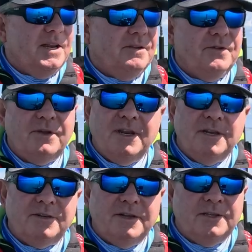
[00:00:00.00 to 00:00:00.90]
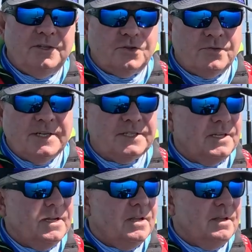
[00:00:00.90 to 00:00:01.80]
aid if you get into
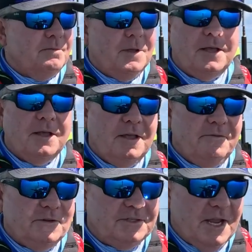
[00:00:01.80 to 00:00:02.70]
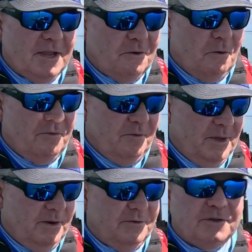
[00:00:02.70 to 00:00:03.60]
distress, if you sink, God
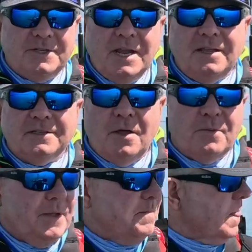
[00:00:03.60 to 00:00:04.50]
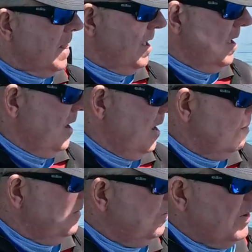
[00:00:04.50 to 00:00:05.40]
forbid, if you sink or something.
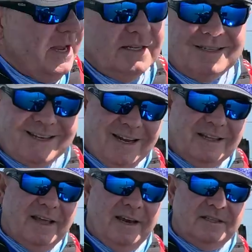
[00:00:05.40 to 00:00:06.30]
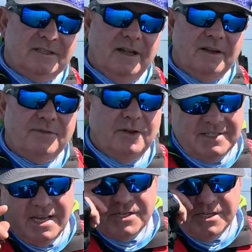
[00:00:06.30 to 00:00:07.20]
But you can disconnect that, and it's like a
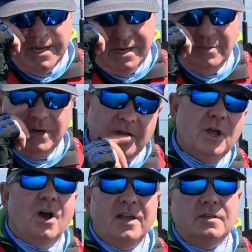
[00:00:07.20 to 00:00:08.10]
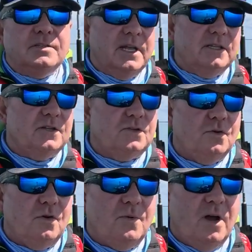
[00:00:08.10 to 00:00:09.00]
flotation aid. But I use that to
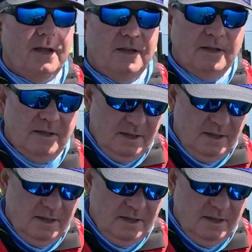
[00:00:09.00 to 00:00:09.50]
store my